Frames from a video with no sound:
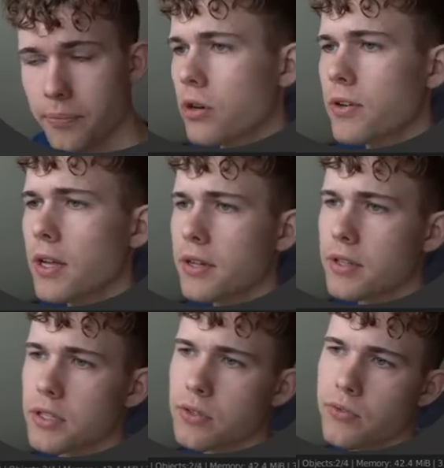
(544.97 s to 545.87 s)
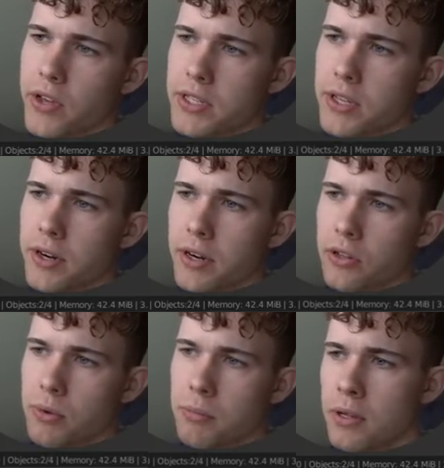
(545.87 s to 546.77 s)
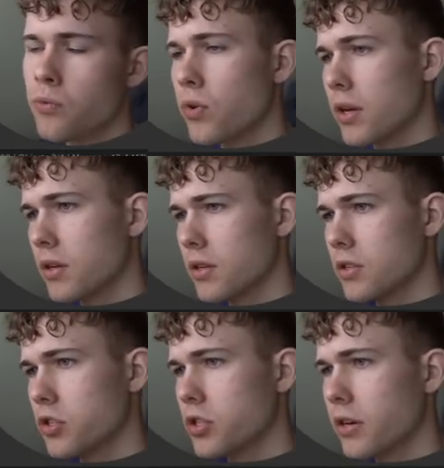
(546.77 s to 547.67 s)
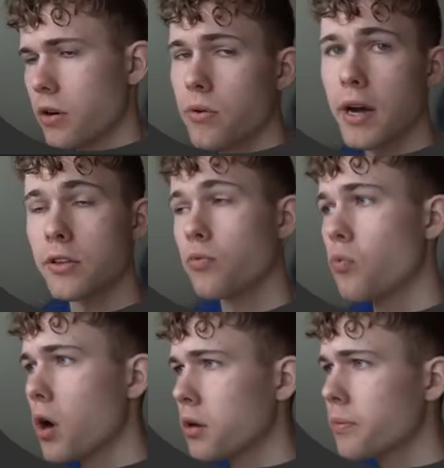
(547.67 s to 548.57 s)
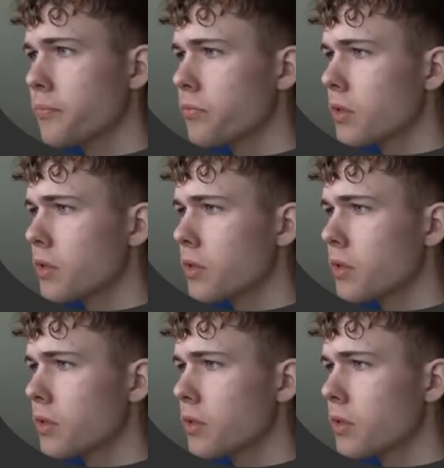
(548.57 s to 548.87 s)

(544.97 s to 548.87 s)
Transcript: I would like this face area to be between 0 and 1,